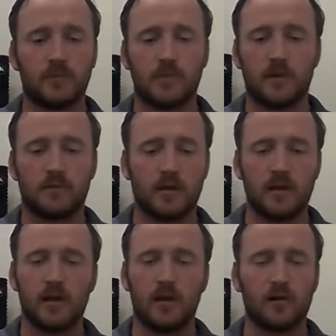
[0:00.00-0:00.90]
the, the,
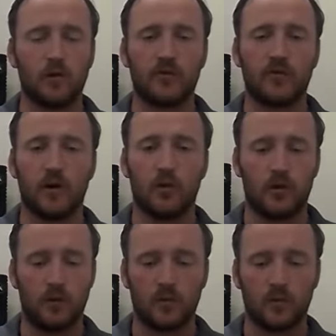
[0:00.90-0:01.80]
day I closed down,
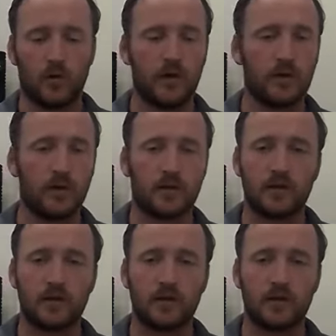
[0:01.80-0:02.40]
I was worried that,